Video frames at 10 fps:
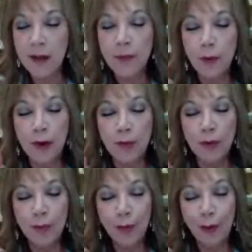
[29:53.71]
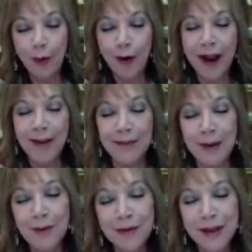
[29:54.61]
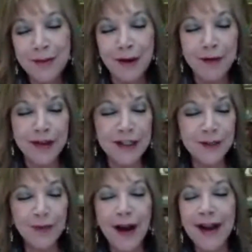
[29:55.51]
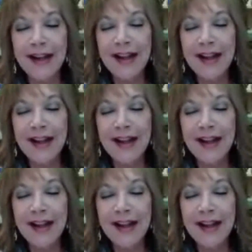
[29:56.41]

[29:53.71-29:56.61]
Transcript: Great rapport. I meet with them. Everything's fine.